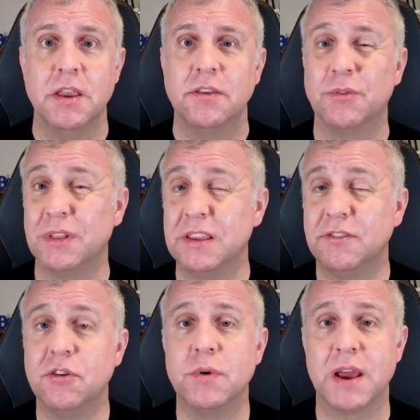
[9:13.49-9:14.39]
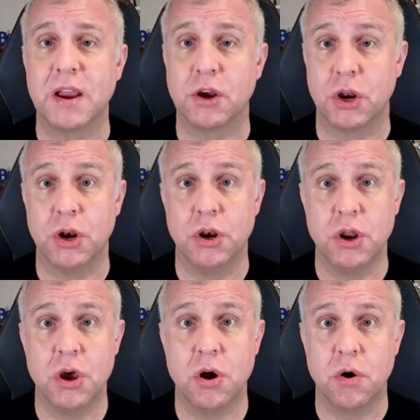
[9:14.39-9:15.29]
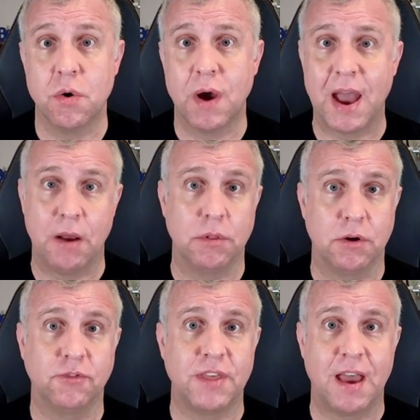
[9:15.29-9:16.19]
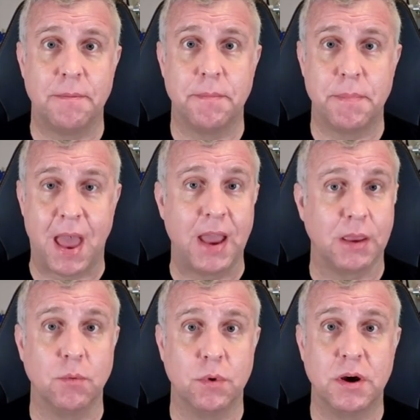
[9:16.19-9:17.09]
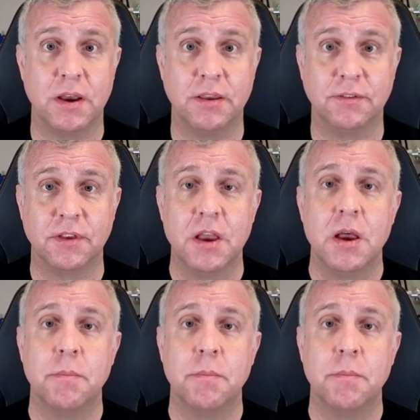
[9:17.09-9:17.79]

So at least you and I are going to know how large that packet was